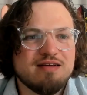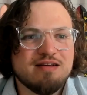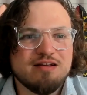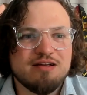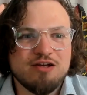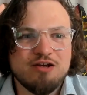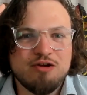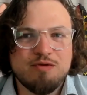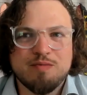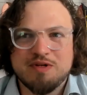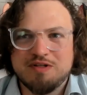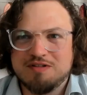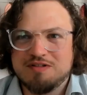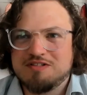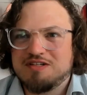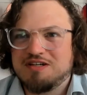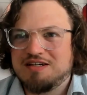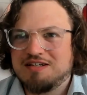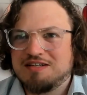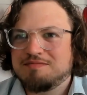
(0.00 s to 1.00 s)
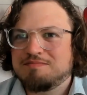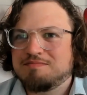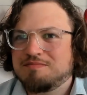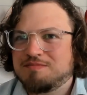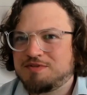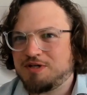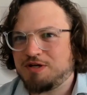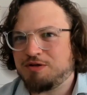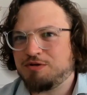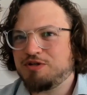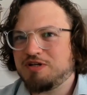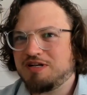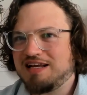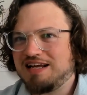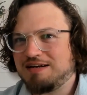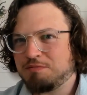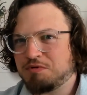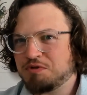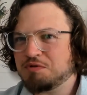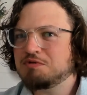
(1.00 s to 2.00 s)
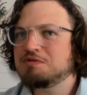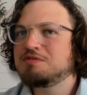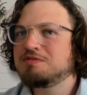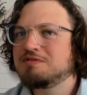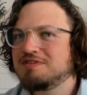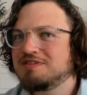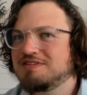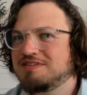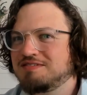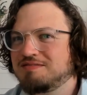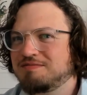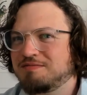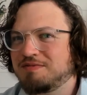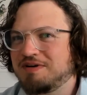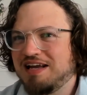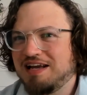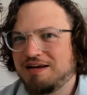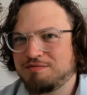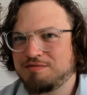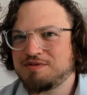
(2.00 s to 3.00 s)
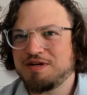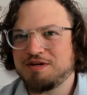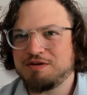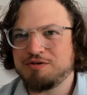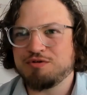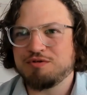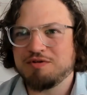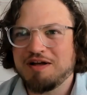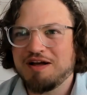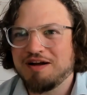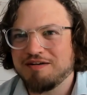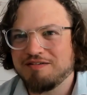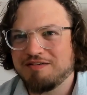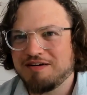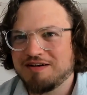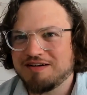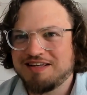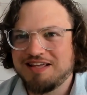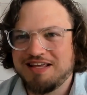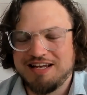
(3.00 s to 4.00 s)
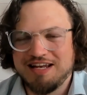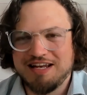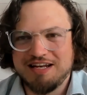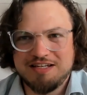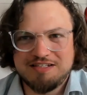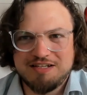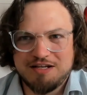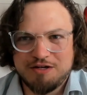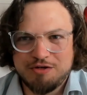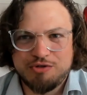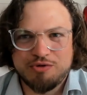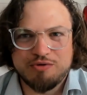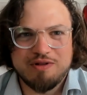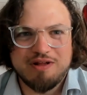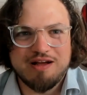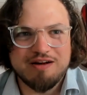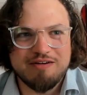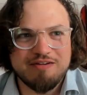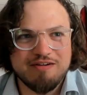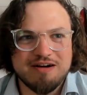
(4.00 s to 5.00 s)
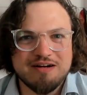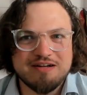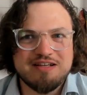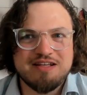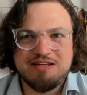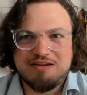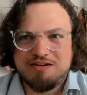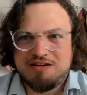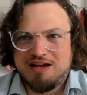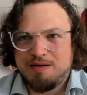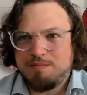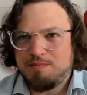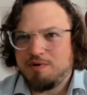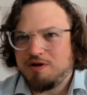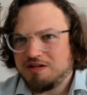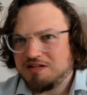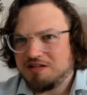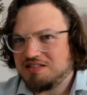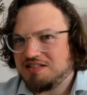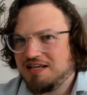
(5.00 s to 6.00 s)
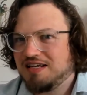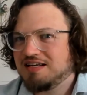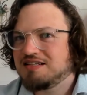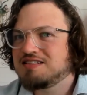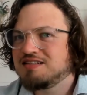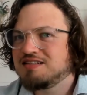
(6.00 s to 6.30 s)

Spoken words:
humans are social animals. We have social hierarchy. In any social hierarchy, you get politics.